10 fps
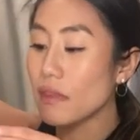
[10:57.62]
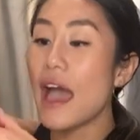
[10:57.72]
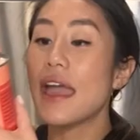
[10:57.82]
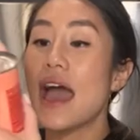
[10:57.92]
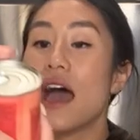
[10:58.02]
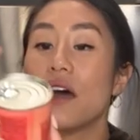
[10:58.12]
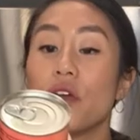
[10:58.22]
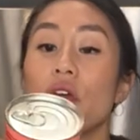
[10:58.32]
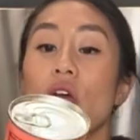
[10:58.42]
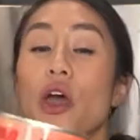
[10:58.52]
I have
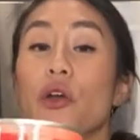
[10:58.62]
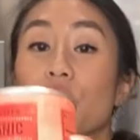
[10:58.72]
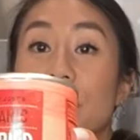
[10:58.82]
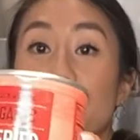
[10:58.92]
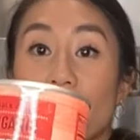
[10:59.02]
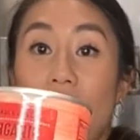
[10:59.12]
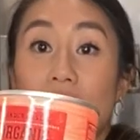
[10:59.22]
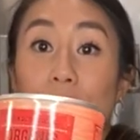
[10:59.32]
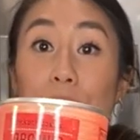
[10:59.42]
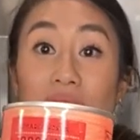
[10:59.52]

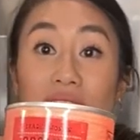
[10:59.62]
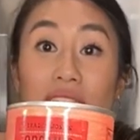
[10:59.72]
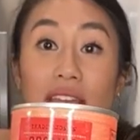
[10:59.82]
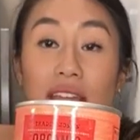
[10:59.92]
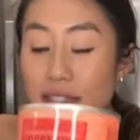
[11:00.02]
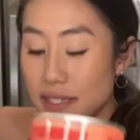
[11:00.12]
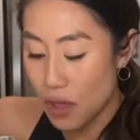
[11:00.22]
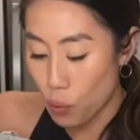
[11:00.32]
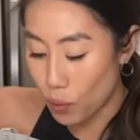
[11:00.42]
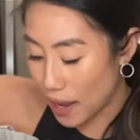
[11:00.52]
refried beans
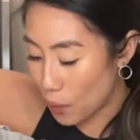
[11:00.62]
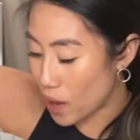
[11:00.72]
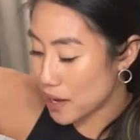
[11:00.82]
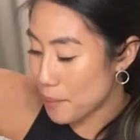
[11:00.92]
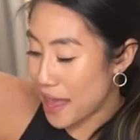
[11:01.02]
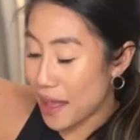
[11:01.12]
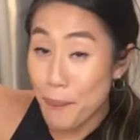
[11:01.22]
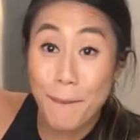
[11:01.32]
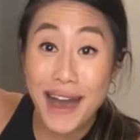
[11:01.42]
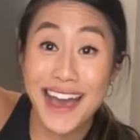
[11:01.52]
when I want to make
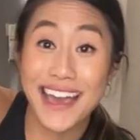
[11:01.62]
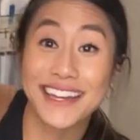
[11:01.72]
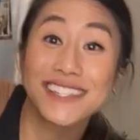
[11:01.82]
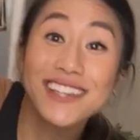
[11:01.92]
my